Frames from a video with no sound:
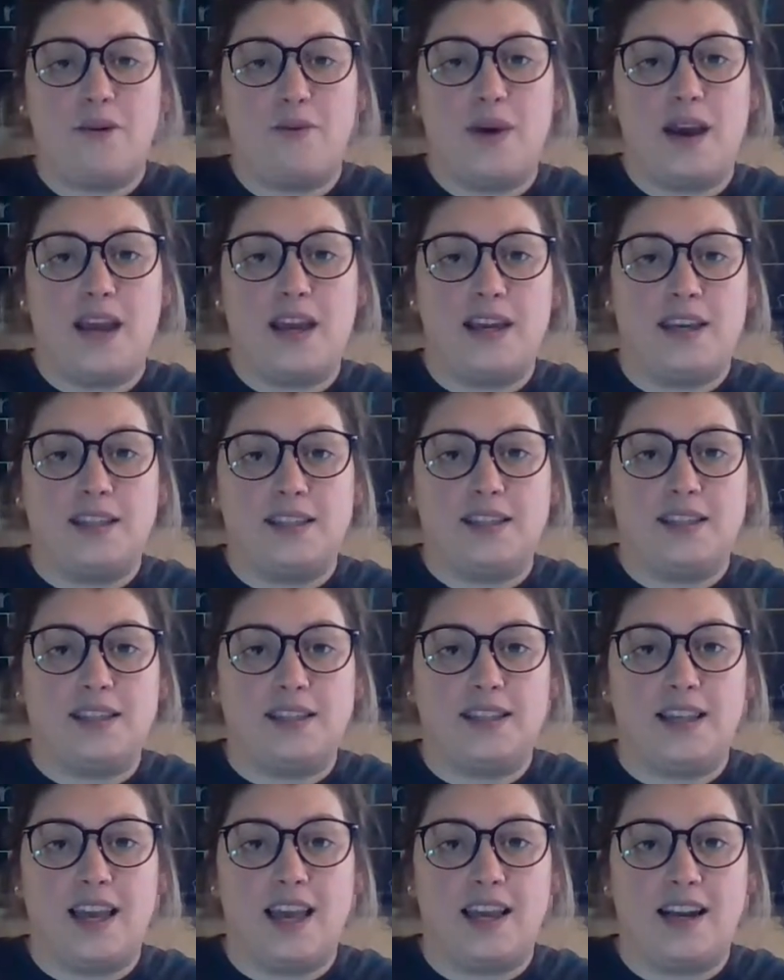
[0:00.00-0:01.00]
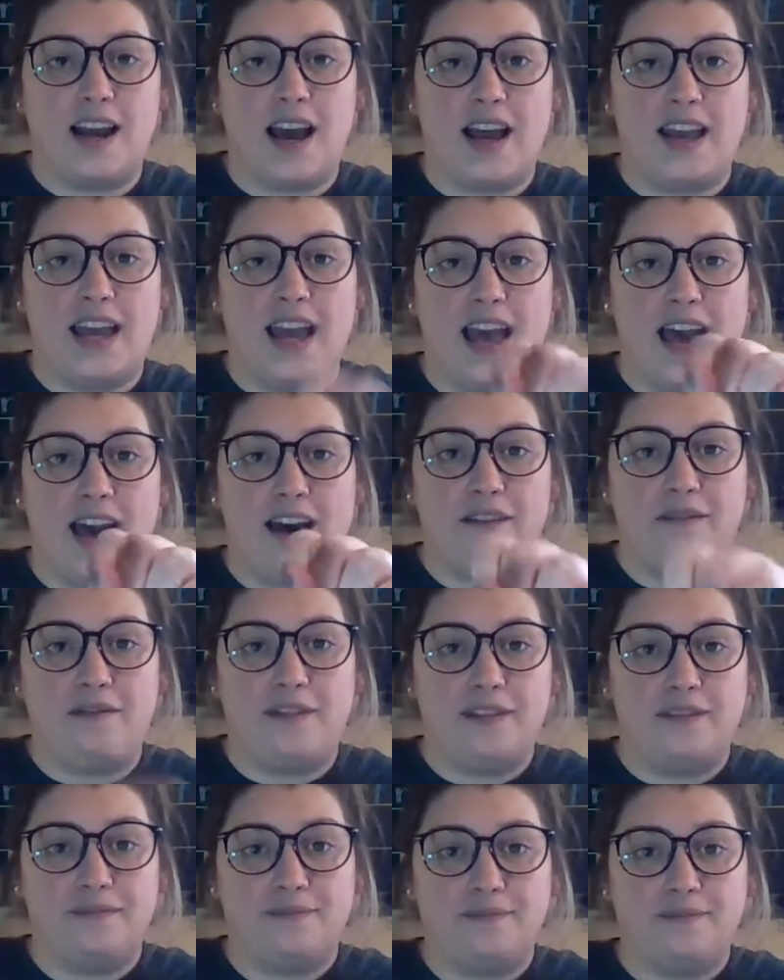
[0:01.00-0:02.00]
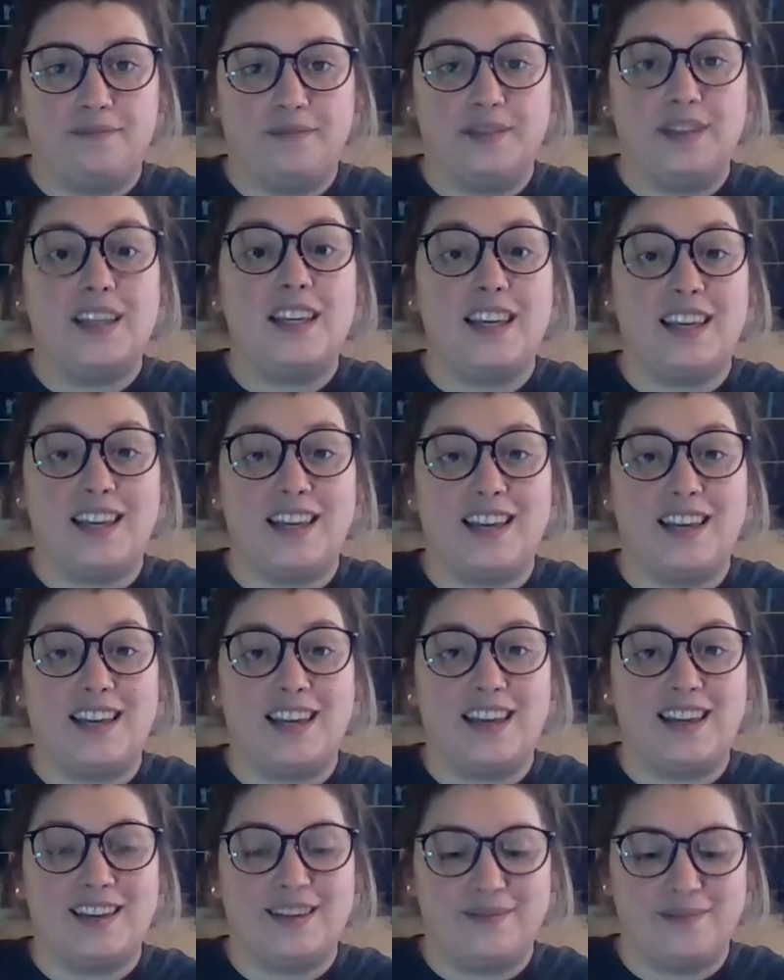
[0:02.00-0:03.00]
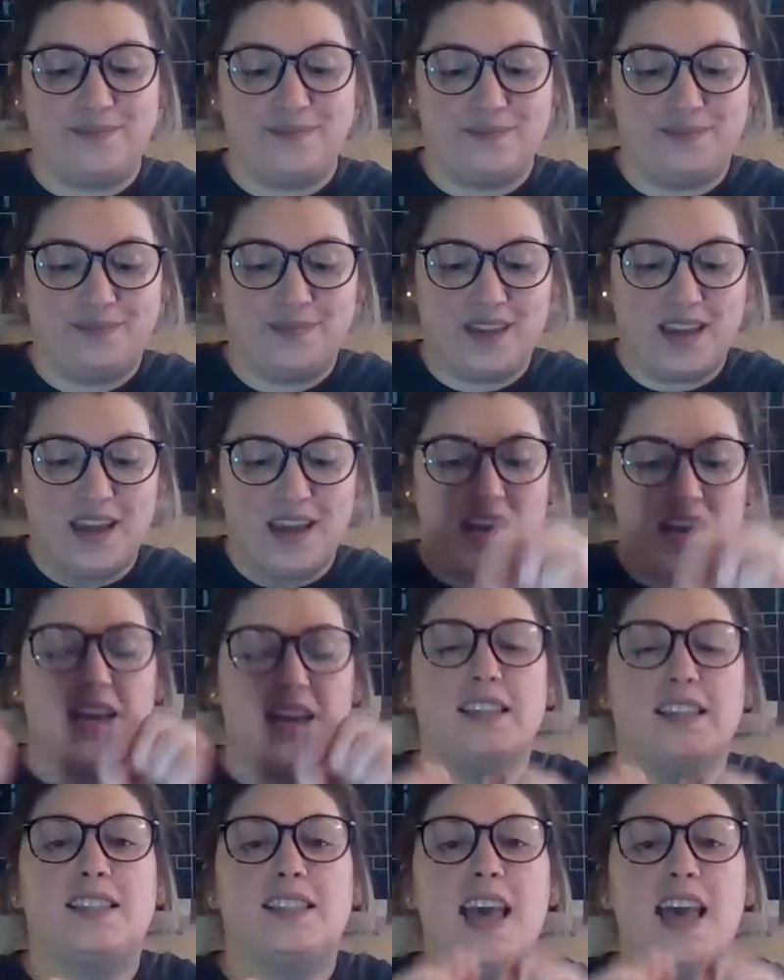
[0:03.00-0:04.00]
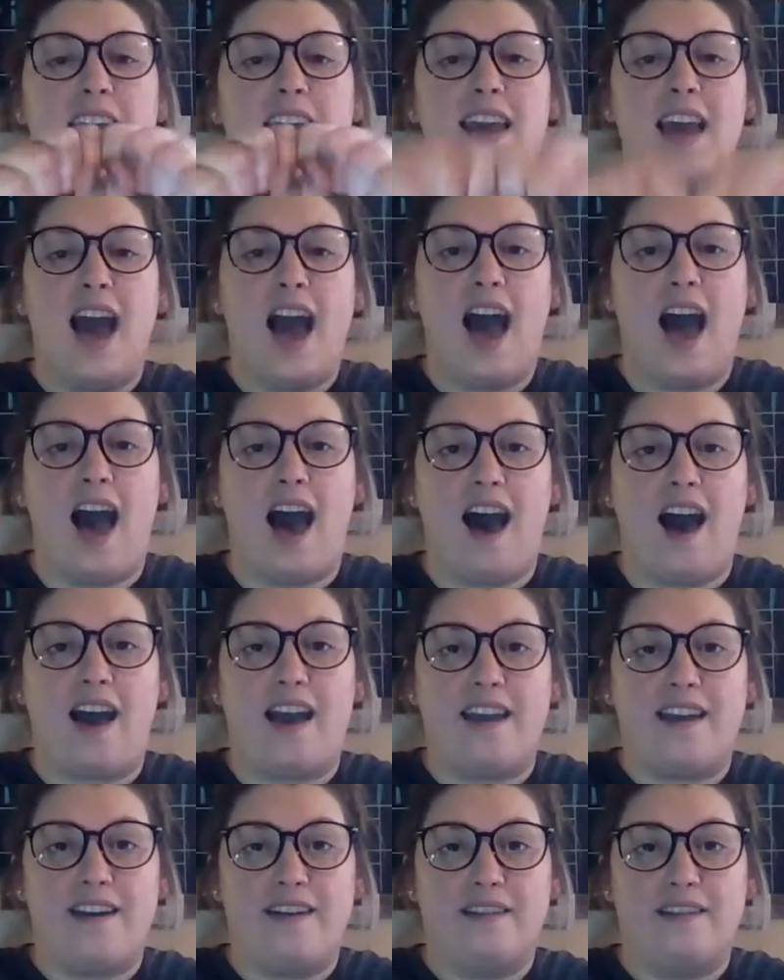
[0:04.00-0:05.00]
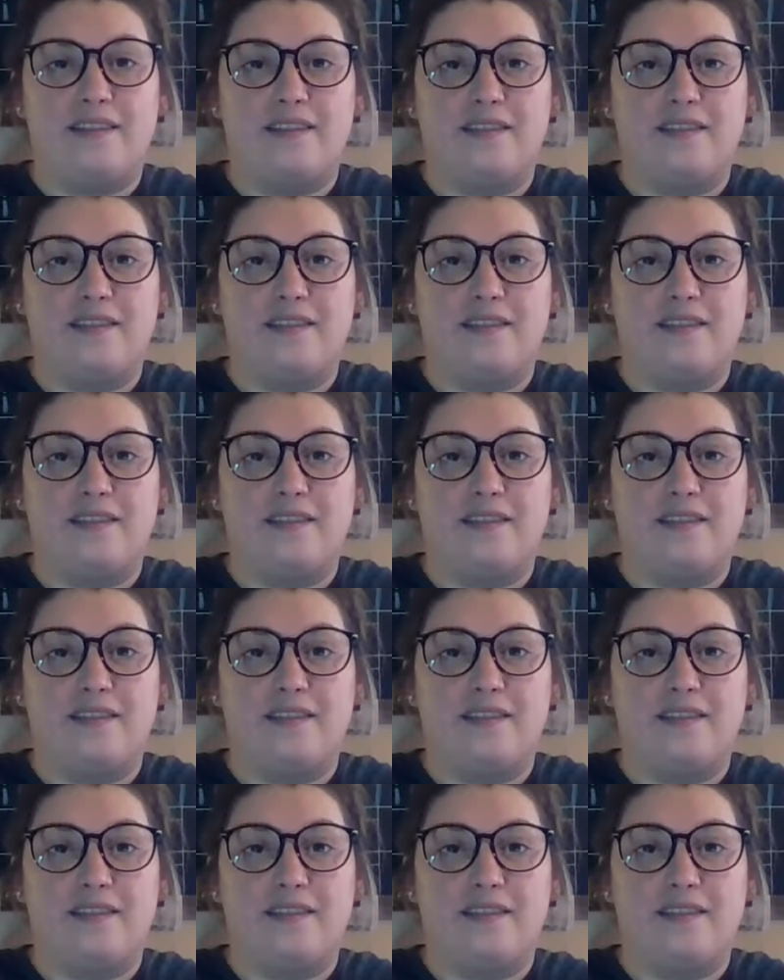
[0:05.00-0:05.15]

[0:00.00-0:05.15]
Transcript: away S and I have E. Say hi.